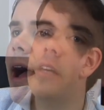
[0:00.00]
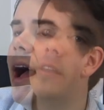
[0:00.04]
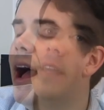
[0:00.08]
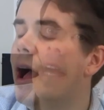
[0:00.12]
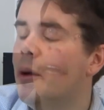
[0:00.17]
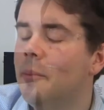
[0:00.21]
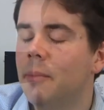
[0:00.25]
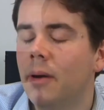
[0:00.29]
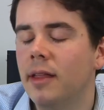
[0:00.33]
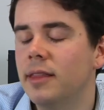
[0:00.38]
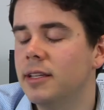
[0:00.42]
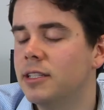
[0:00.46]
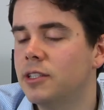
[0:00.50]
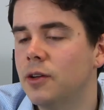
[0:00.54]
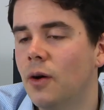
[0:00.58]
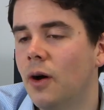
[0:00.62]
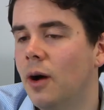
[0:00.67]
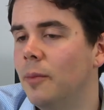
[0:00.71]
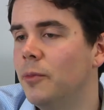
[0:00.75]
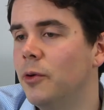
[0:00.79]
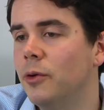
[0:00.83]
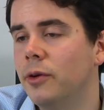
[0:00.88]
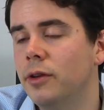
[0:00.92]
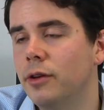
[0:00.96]
And by the
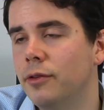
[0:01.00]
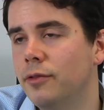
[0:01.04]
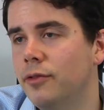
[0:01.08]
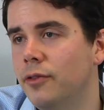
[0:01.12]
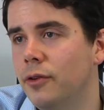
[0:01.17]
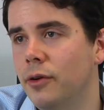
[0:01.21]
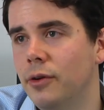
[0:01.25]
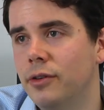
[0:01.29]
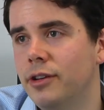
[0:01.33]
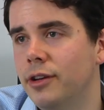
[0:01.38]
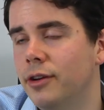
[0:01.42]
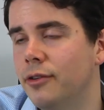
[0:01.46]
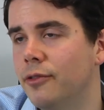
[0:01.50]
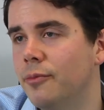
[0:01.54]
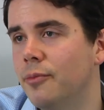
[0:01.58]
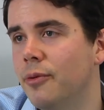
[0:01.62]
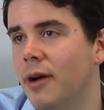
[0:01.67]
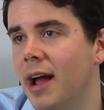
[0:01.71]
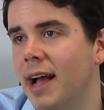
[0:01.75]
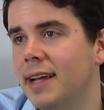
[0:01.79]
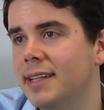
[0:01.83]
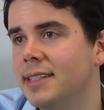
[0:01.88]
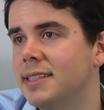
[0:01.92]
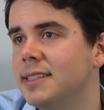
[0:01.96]
time you're in your first year of
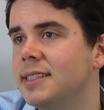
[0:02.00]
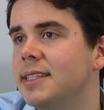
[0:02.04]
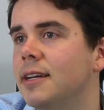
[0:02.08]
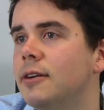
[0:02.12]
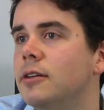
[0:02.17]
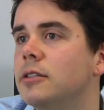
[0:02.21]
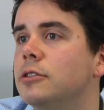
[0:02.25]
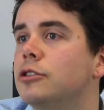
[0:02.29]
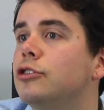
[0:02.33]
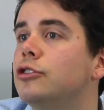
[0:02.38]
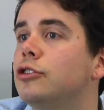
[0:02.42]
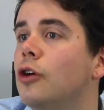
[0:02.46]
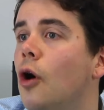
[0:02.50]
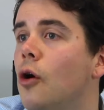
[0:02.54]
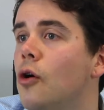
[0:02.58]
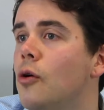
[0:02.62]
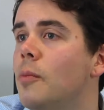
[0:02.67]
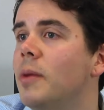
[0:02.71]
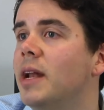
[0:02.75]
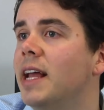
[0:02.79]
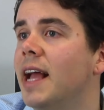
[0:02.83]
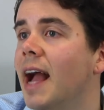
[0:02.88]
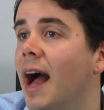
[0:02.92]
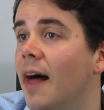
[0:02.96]
practice, there are so
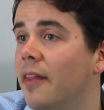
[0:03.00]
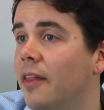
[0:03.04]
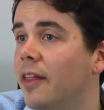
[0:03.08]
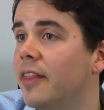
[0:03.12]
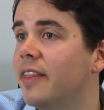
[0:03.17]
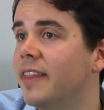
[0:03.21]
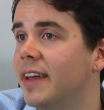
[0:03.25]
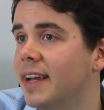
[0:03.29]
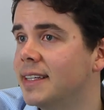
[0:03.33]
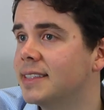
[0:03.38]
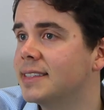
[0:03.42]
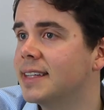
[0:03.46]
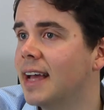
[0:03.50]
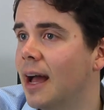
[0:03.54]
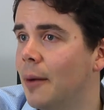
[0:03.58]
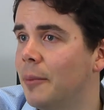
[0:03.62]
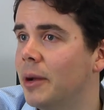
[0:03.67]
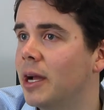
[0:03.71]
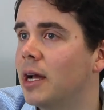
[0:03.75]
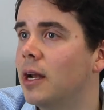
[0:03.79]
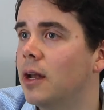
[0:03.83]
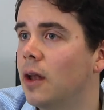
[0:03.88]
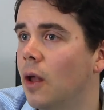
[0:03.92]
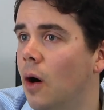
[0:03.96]
many other things
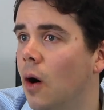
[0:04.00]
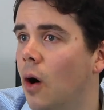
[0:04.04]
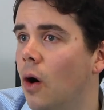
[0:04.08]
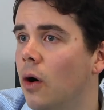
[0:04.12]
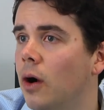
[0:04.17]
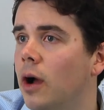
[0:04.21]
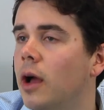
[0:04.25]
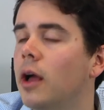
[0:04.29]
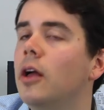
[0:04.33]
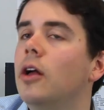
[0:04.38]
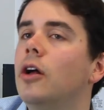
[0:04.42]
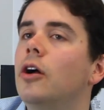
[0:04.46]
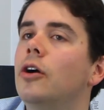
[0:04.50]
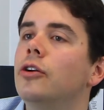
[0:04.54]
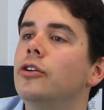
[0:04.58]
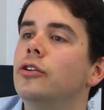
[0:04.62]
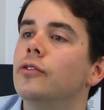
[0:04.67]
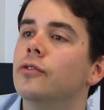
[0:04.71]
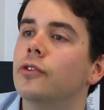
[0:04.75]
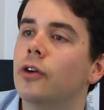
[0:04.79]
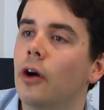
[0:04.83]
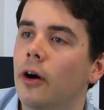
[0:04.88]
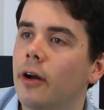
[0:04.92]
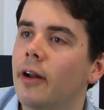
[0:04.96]
coming along.
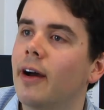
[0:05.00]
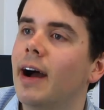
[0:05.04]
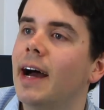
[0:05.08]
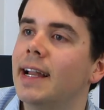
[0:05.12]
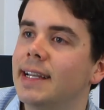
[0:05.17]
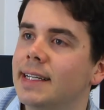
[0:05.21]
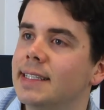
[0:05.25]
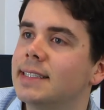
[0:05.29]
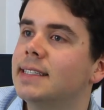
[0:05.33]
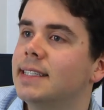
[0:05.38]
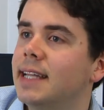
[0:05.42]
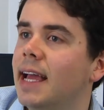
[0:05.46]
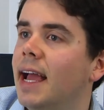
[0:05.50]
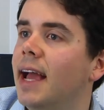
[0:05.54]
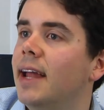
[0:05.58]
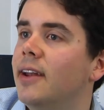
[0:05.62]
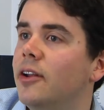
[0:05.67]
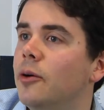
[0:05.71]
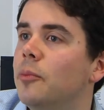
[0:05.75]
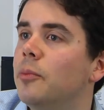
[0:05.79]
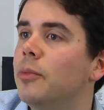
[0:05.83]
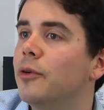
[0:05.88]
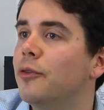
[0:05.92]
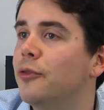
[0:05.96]
You've got to
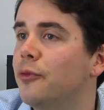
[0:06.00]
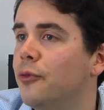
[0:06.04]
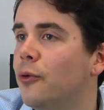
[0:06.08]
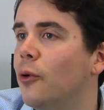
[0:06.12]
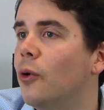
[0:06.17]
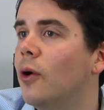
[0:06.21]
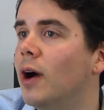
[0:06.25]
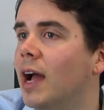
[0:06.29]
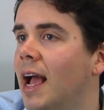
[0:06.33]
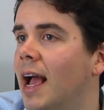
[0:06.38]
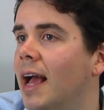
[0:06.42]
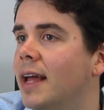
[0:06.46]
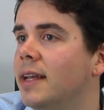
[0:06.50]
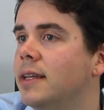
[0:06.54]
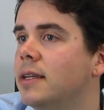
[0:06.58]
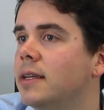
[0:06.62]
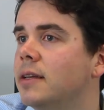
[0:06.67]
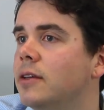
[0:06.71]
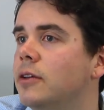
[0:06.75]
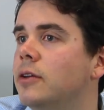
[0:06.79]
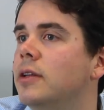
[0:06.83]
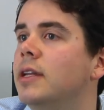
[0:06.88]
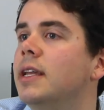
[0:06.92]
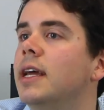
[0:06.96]
understand it beforehand.
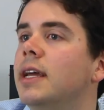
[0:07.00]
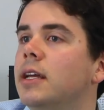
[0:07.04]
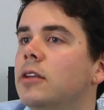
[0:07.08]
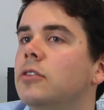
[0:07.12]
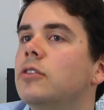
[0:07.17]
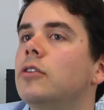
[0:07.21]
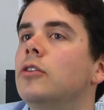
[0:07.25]
You need